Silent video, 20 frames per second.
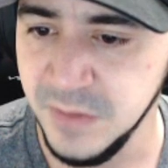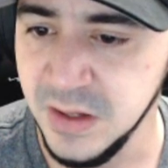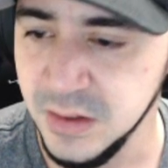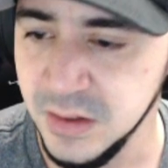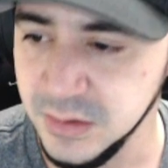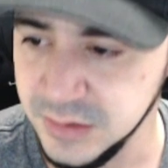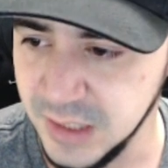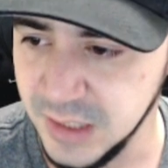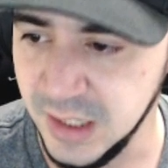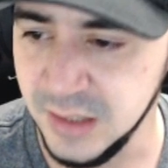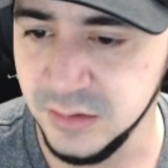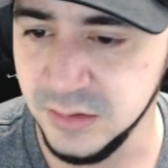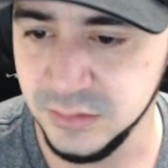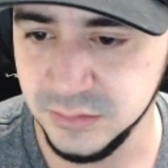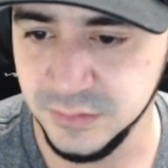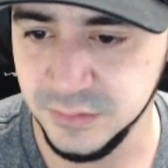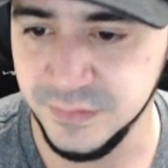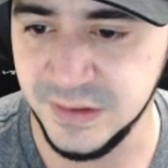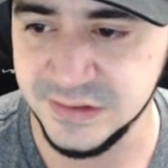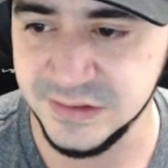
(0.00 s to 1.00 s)
Yeah,
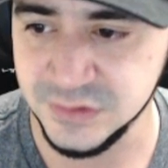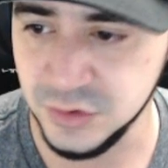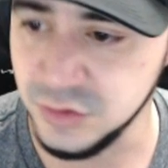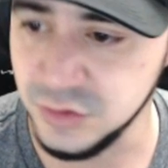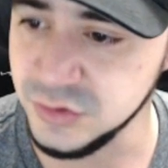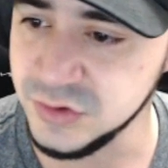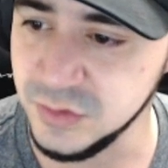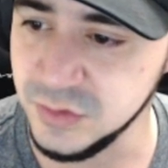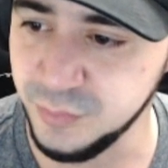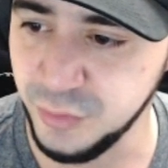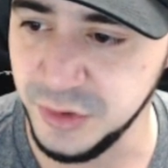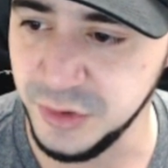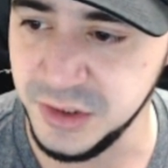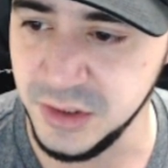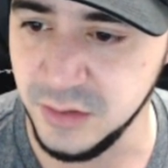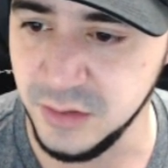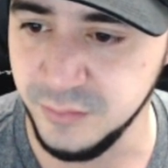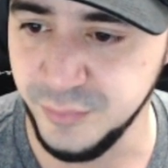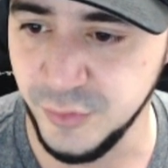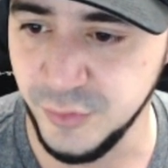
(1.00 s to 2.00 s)
that's also pretty
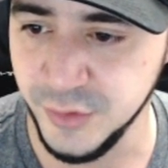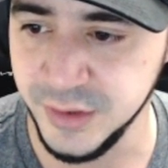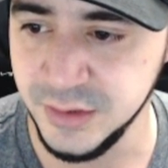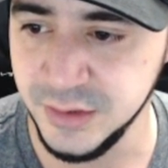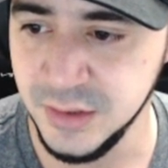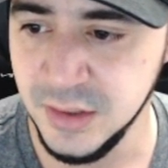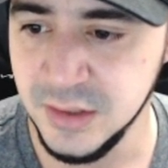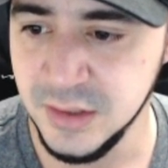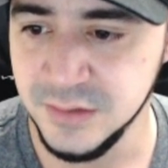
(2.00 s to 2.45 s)
on point.